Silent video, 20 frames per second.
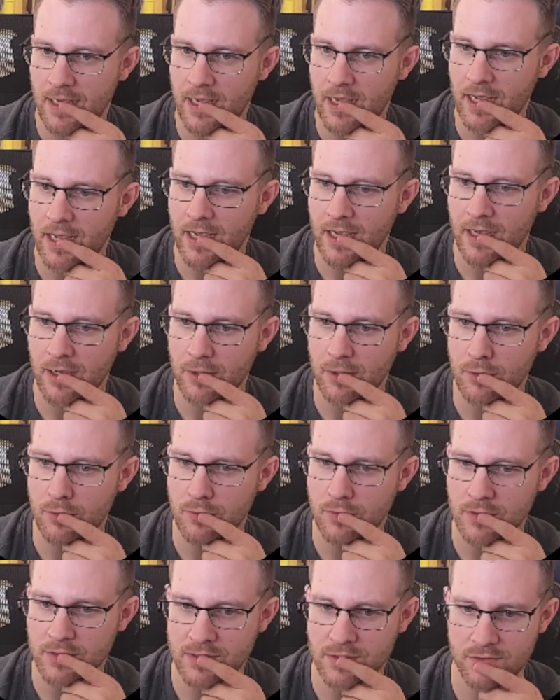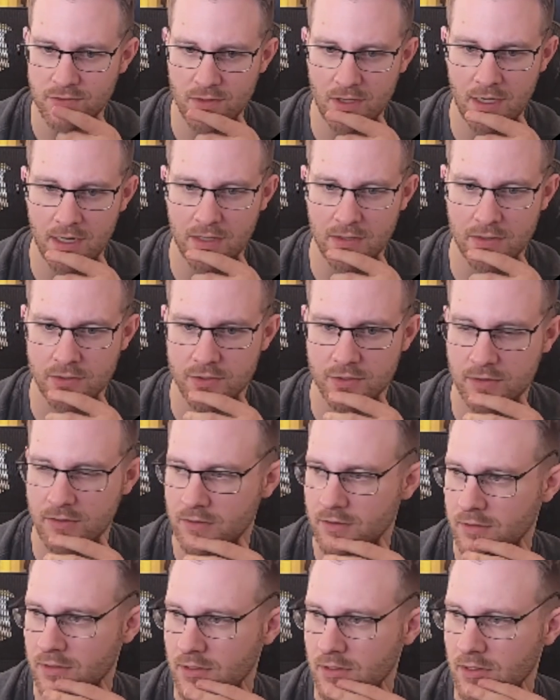How strange.
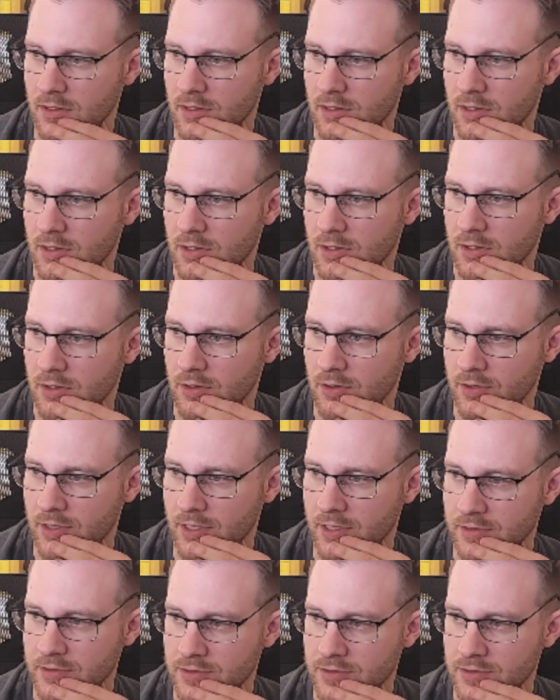Okay,